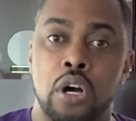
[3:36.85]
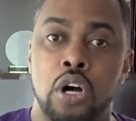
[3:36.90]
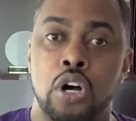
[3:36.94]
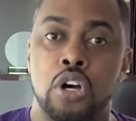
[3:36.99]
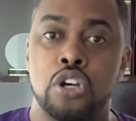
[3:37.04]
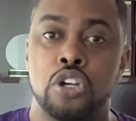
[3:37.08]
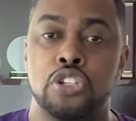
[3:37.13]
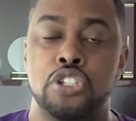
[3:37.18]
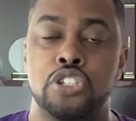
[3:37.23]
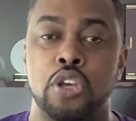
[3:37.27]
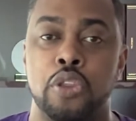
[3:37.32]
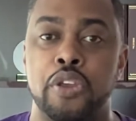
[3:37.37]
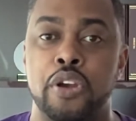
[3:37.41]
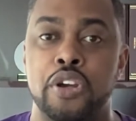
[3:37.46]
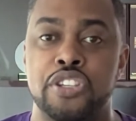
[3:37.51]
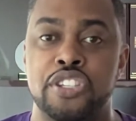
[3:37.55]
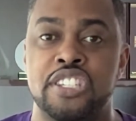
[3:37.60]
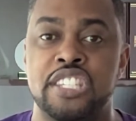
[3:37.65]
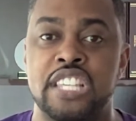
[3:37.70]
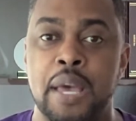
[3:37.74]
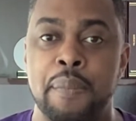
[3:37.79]
So
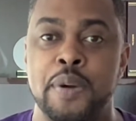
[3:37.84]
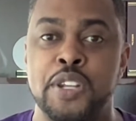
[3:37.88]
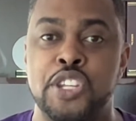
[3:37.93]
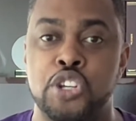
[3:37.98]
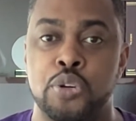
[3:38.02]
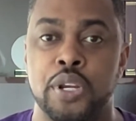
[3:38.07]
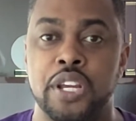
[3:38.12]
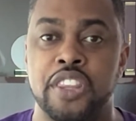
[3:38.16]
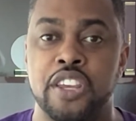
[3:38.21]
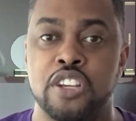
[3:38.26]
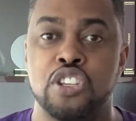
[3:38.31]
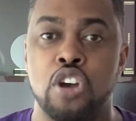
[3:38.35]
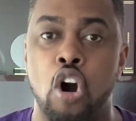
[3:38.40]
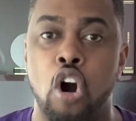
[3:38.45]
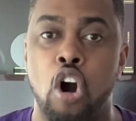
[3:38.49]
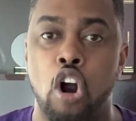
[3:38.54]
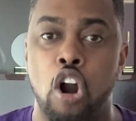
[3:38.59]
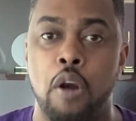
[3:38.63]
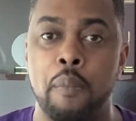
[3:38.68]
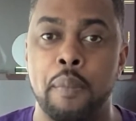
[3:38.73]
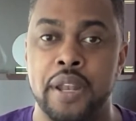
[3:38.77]
there's symmetry, there's
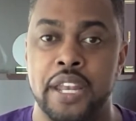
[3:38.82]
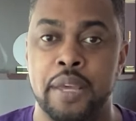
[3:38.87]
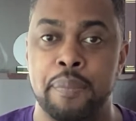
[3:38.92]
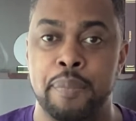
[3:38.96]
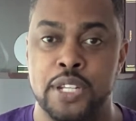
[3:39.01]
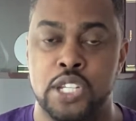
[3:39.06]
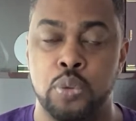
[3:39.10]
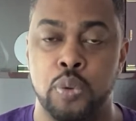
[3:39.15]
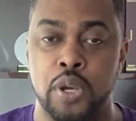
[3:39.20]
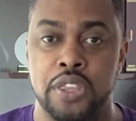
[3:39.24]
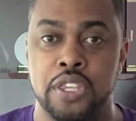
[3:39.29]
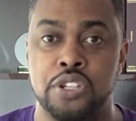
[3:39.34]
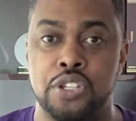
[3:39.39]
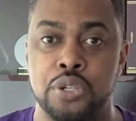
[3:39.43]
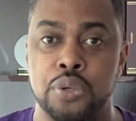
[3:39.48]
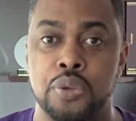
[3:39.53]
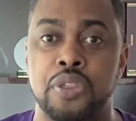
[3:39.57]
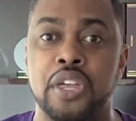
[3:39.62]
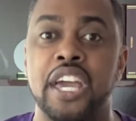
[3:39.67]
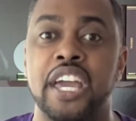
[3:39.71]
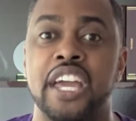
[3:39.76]
harmony between the
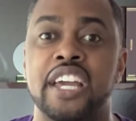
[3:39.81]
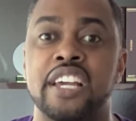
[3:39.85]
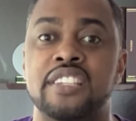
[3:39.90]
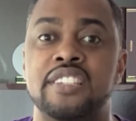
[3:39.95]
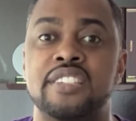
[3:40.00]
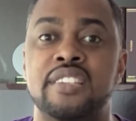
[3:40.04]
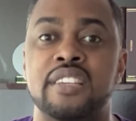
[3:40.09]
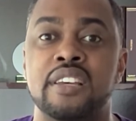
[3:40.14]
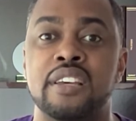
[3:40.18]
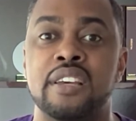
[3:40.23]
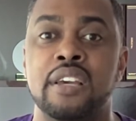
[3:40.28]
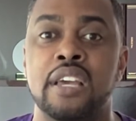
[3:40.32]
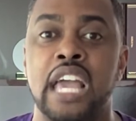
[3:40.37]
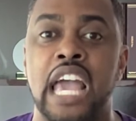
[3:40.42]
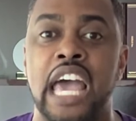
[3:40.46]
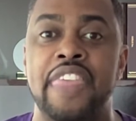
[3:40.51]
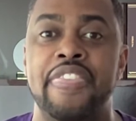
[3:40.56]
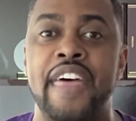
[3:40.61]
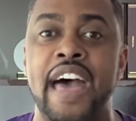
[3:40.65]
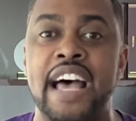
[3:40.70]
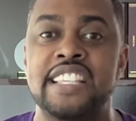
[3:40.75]
two things.
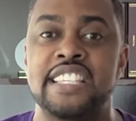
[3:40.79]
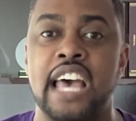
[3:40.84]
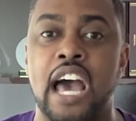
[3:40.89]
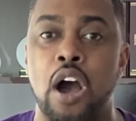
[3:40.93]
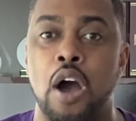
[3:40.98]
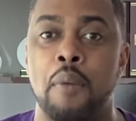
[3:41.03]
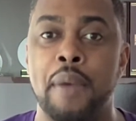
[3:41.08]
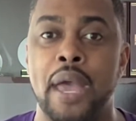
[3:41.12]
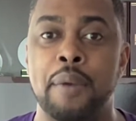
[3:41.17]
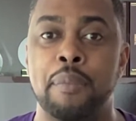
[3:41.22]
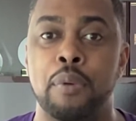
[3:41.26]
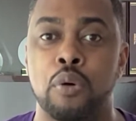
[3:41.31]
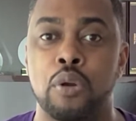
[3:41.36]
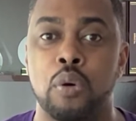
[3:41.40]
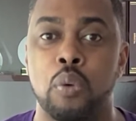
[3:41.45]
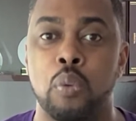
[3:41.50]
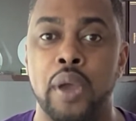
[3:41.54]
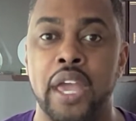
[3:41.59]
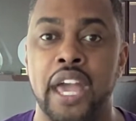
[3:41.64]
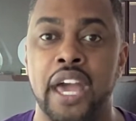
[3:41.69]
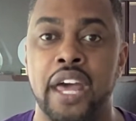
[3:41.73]
And that's how I'm able to
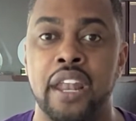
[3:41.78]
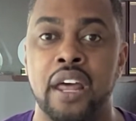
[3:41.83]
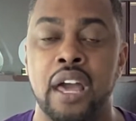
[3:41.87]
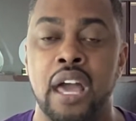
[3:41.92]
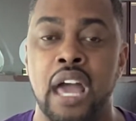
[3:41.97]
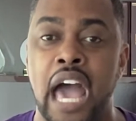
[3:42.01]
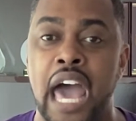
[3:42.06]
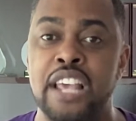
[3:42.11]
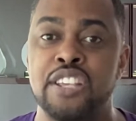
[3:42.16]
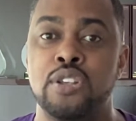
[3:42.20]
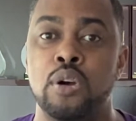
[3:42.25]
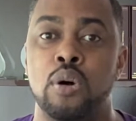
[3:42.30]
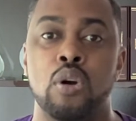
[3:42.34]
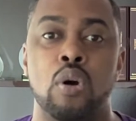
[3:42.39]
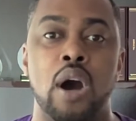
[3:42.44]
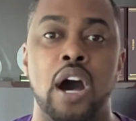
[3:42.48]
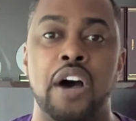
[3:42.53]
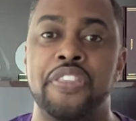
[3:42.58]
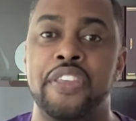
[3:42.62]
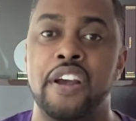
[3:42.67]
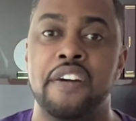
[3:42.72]
win. I just don't go
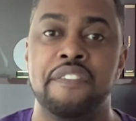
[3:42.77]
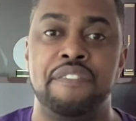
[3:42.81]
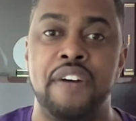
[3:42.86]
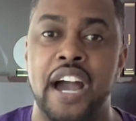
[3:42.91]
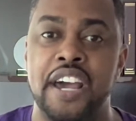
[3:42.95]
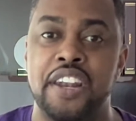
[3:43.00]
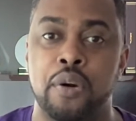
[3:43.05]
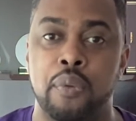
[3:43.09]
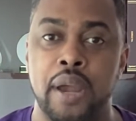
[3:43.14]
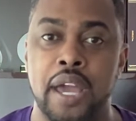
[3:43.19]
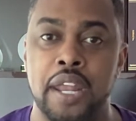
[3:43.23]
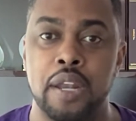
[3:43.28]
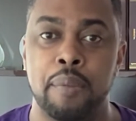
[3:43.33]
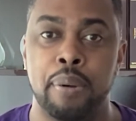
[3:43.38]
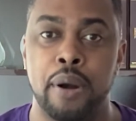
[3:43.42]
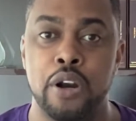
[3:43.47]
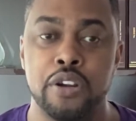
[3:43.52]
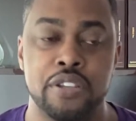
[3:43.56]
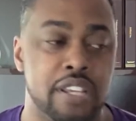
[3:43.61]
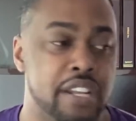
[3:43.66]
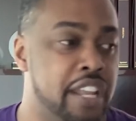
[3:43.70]
out there and find a random
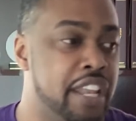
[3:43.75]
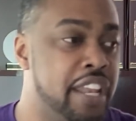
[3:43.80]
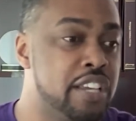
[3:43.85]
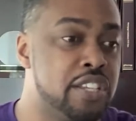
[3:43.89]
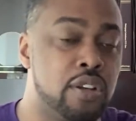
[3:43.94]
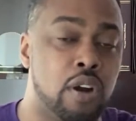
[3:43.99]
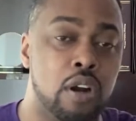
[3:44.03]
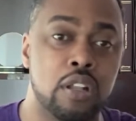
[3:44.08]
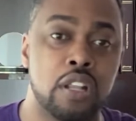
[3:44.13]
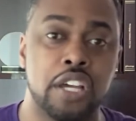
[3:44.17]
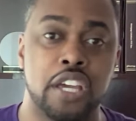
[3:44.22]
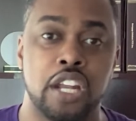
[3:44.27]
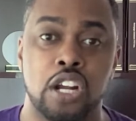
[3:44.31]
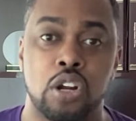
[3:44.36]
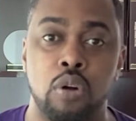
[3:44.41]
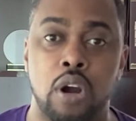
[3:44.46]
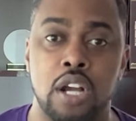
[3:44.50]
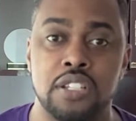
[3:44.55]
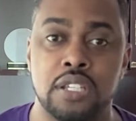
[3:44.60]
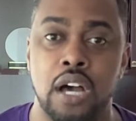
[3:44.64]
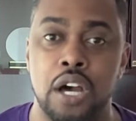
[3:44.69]
person and then start looking
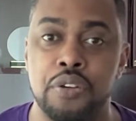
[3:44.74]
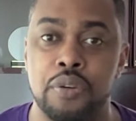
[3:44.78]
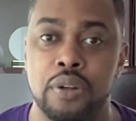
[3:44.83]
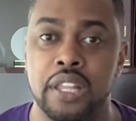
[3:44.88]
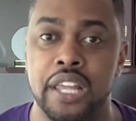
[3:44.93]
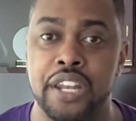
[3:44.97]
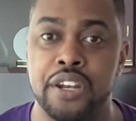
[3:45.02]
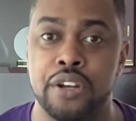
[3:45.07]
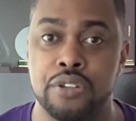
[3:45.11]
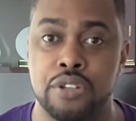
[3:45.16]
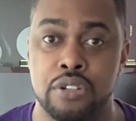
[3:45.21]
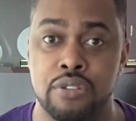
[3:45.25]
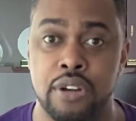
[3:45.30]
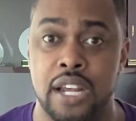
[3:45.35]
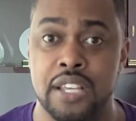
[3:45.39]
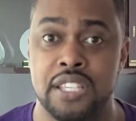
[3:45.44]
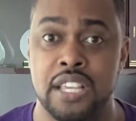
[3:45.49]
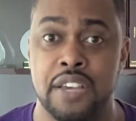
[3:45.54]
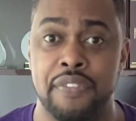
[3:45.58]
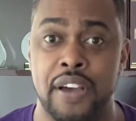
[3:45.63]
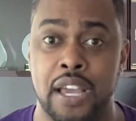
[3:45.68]
across 100 lenders to try to
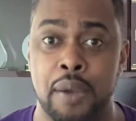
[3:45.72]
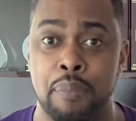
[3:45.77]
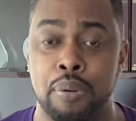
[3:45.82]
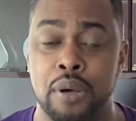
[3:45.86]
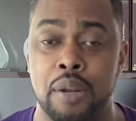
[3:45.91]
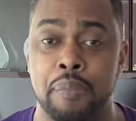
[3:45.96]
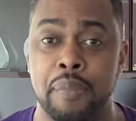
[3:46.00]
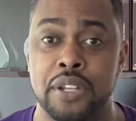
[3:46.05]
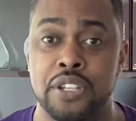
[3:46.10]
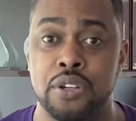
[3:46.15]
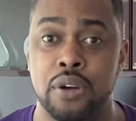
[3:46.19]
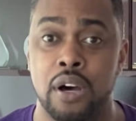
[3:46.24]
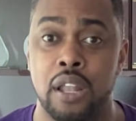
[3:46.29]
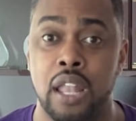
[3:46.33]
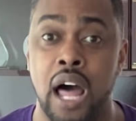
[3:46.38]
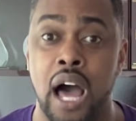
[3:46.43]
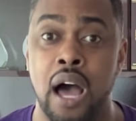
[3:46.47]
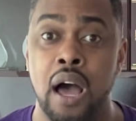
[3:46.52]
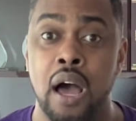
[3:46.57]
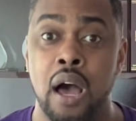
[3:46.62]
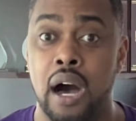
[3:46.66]
see if I can put them into a
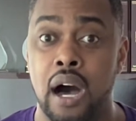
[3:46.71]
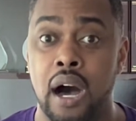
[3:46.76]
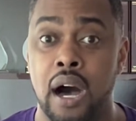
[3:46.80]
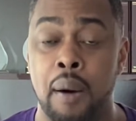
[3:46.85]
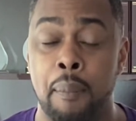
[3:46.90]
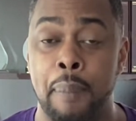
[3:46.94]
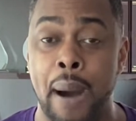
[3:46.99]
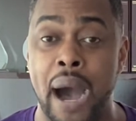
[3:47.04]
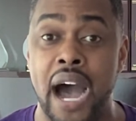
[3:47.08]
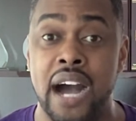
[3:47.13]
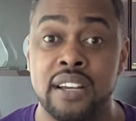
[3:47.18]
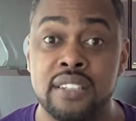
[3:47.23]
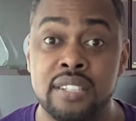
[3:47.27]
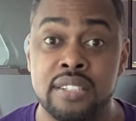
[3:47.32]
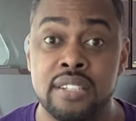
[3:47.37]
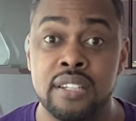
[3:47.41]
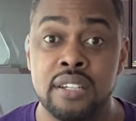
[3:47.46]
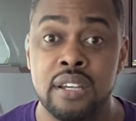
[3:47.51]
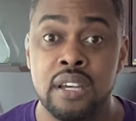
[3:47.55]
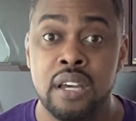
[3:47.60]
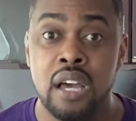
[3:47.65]

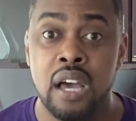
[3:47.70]
box.